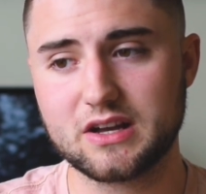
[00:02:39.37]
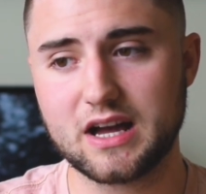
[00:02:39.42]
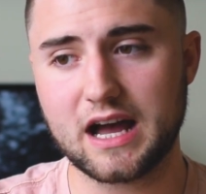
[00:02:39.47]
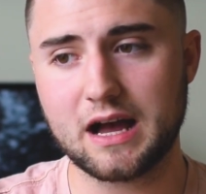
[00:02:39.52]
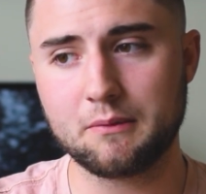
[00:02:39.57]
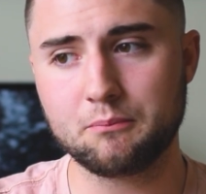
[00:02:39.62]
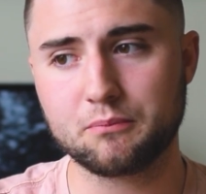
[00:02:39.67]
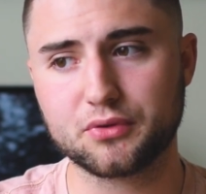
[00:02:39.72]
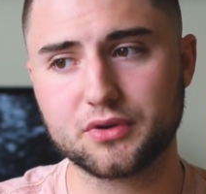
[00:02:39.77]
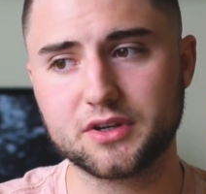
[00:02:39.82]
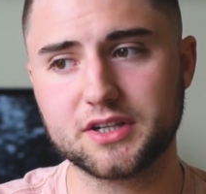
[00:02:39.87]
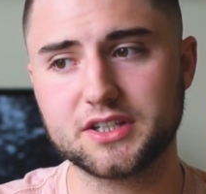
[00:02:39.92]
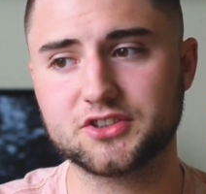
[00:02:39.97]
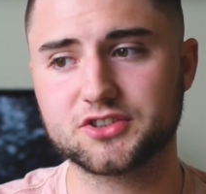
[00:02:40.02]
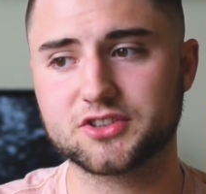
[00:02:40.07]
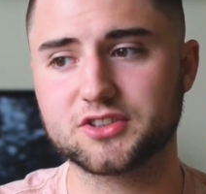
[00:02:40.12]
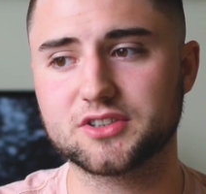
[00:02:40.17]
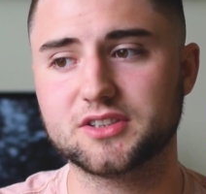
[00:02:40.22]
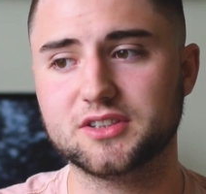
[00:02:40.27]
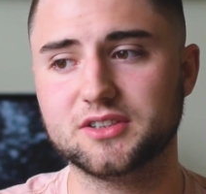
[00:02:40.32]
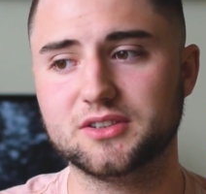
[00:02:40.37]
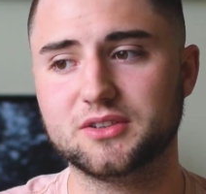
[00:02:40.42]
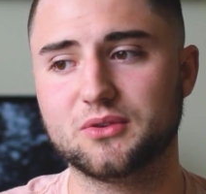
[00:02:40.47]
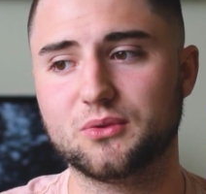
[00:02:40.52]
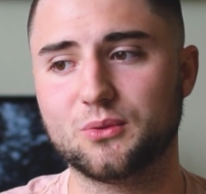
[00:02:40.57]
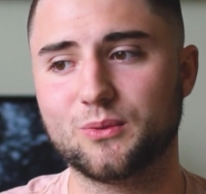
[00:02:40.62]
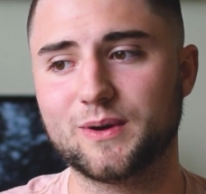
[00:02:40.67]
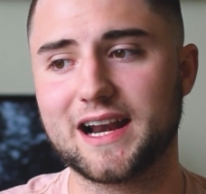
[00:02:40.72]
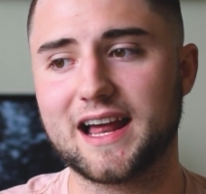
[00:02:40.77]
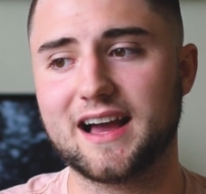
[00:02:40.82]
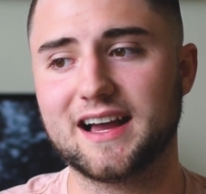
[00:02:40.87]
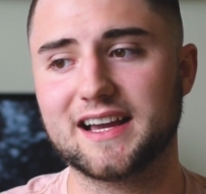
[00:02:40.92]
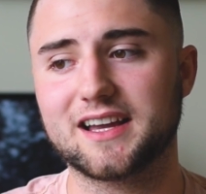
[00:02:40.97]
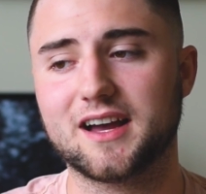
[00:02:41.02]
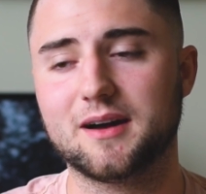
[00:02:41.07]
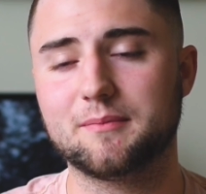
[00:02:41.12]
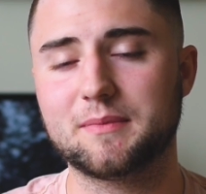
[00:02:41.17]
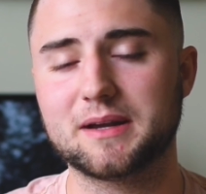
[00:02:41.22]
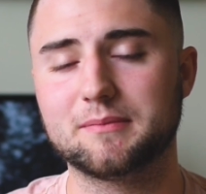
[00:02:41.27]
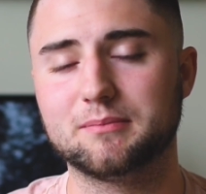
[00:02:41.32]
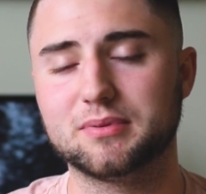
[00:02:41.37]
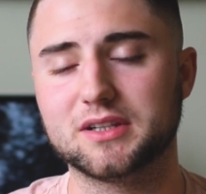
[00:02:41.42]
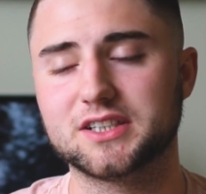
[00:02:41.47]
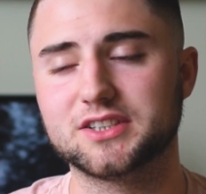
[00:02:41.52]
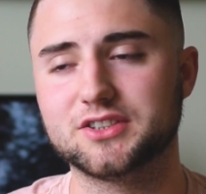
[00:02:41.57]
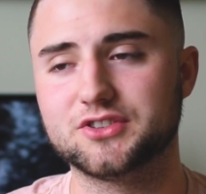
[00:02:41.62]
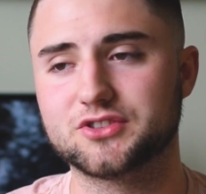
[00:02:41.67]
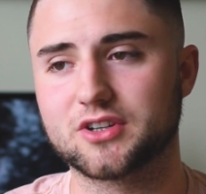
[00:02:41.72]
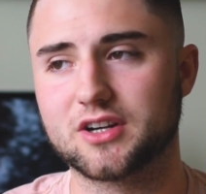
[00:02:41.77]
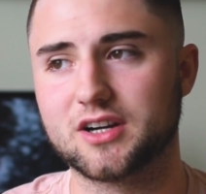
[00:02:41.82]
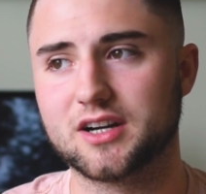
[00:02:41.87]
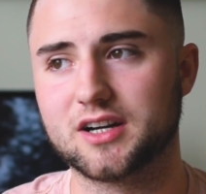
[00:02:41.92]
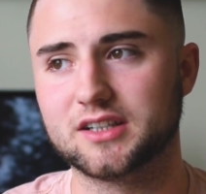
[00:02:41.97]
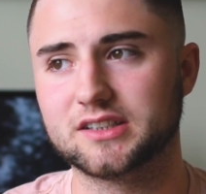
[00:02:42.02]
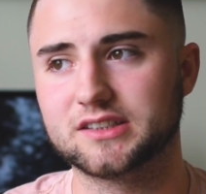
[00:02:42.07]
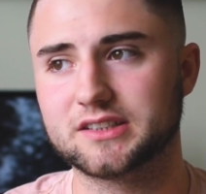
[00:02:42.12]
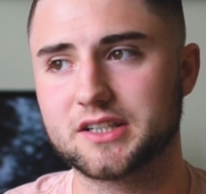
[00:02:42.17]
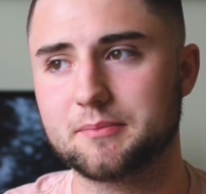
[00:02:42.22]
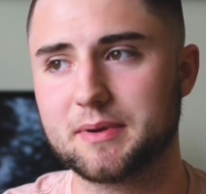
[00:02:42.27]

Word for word: I'm pretty sure when I got my blood drawn,